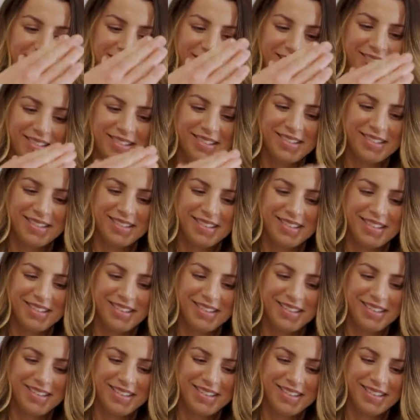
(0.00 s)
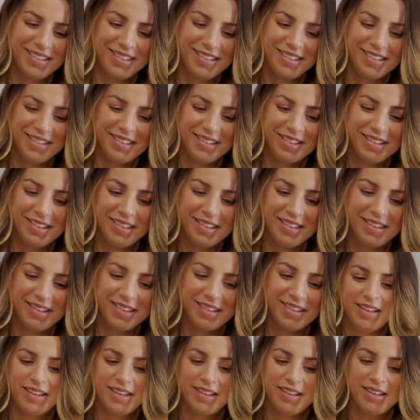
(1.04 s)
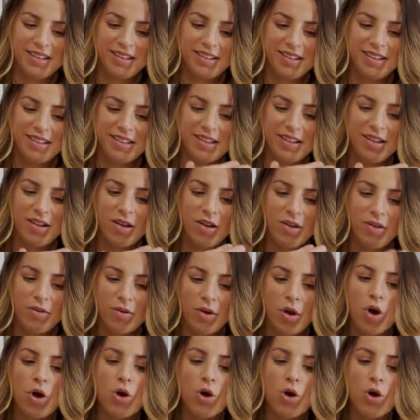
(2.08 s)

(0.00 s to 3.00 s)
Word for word: Yeah, double tap. It dims. Oh.